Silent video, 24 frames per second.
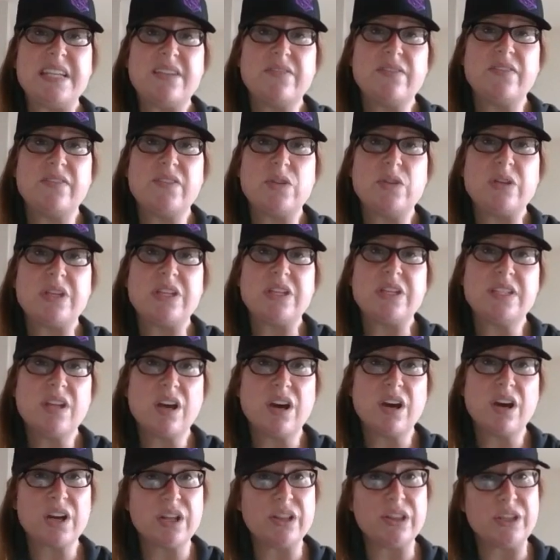if you can
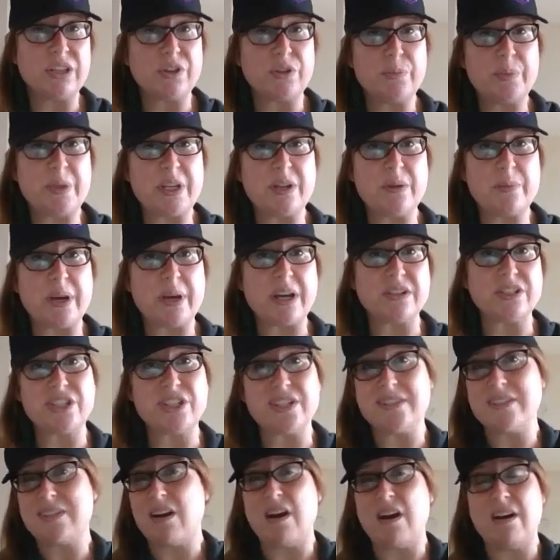talk a little bit about,
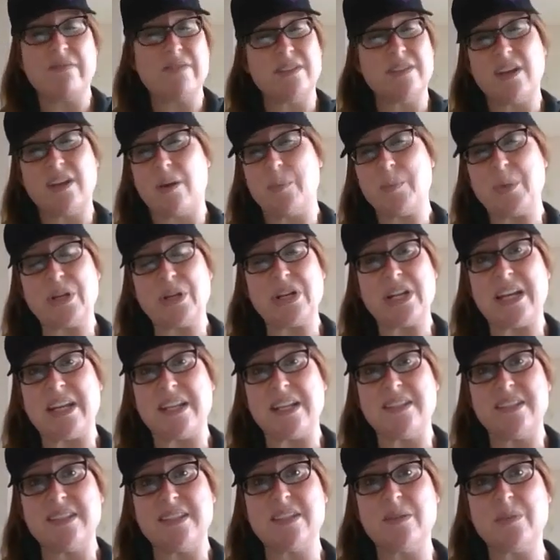just off the top of your
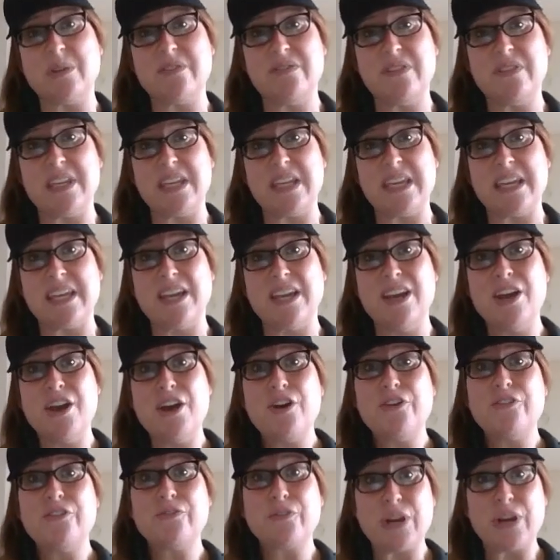head, some of the
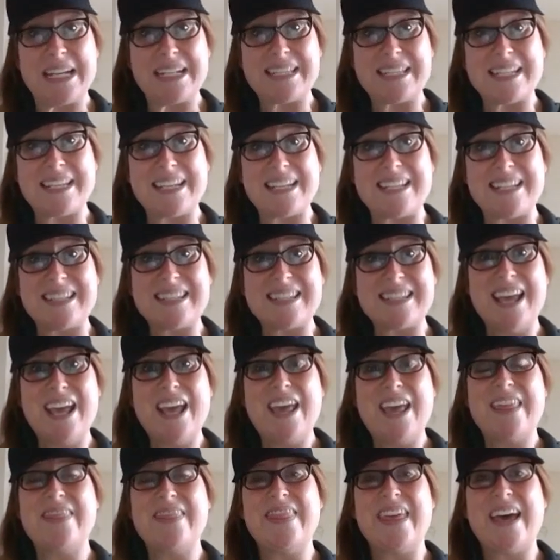phrases
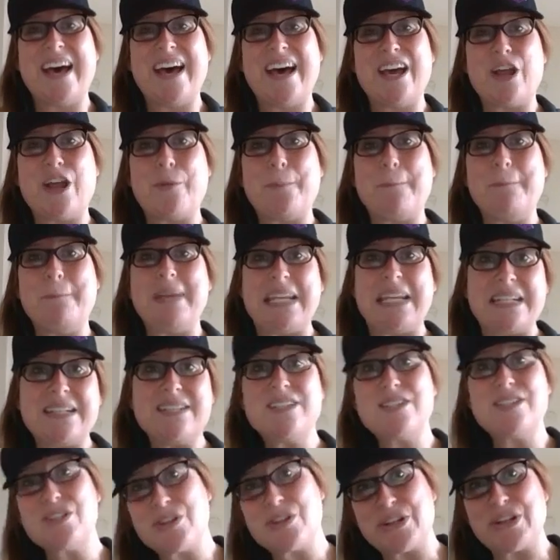that mean
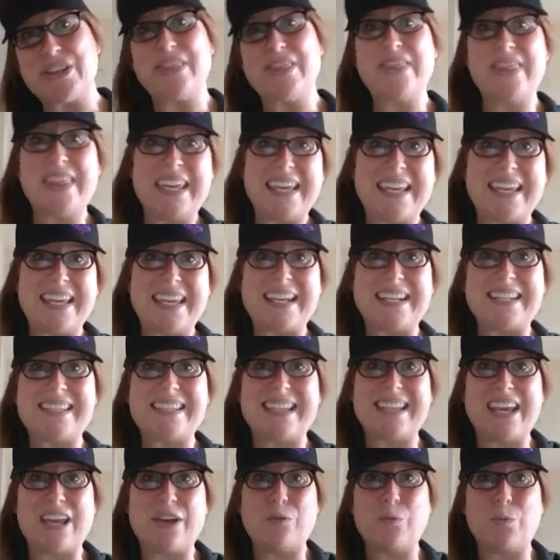certain things
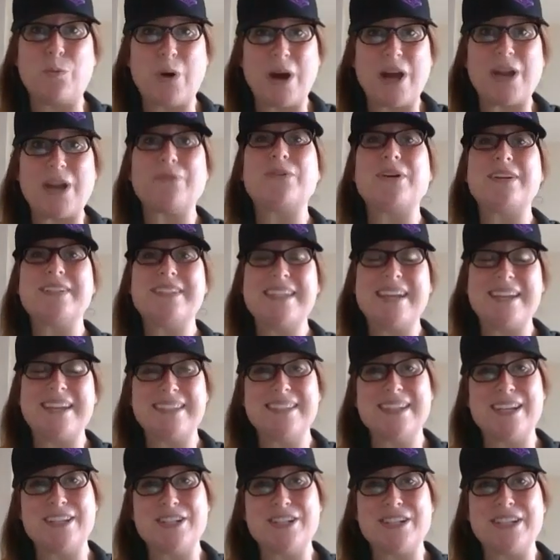and why Russ has
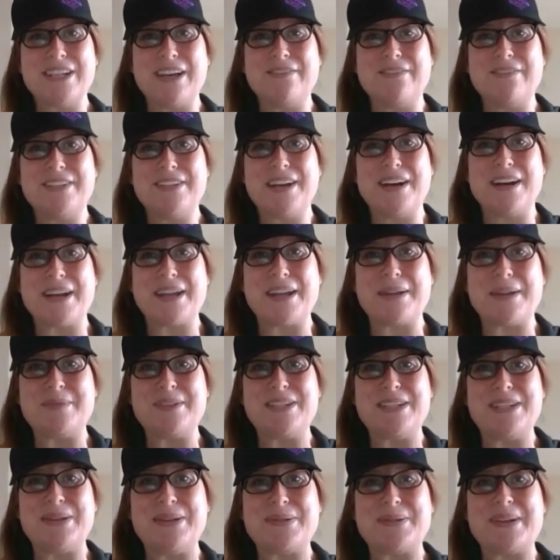such a tough time
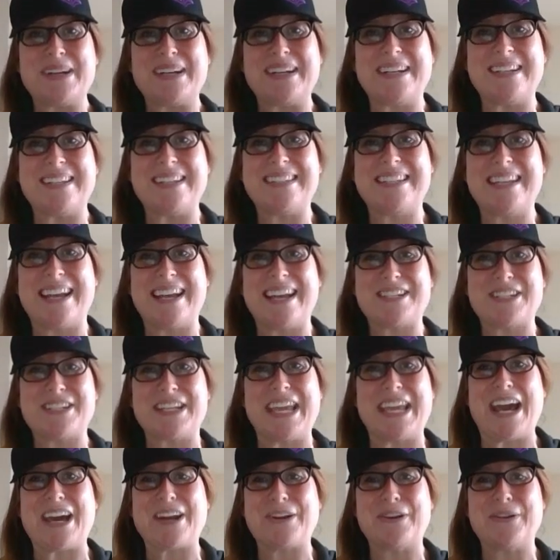to actually
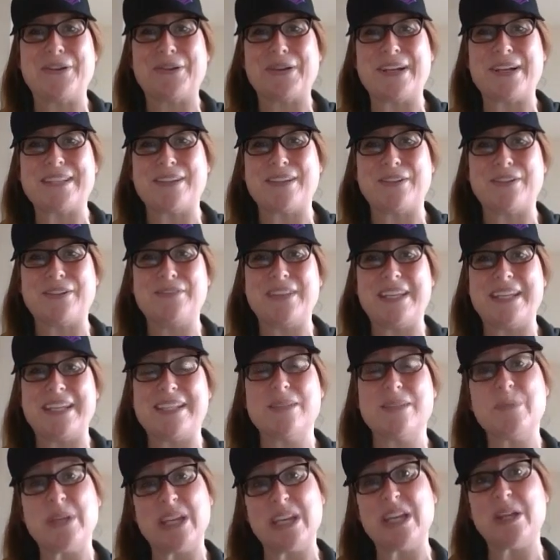categorize all of these
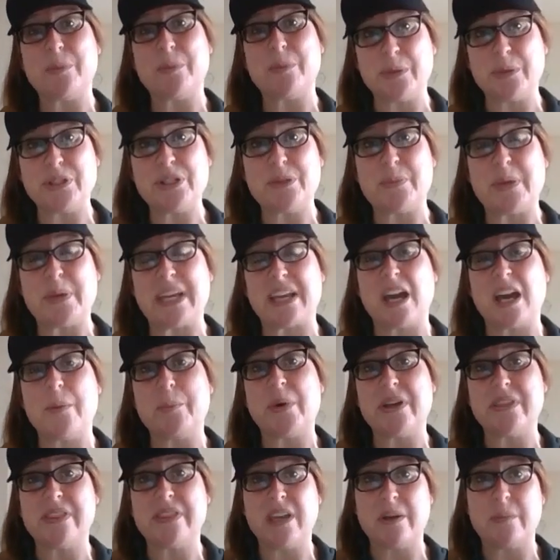and be able to pick up
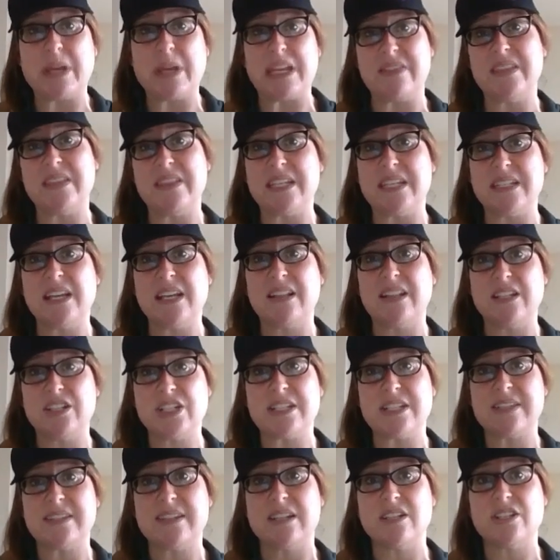on them in the
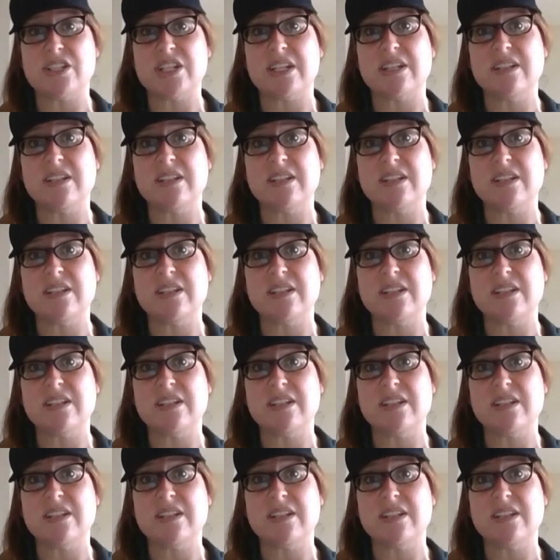intelligence engine.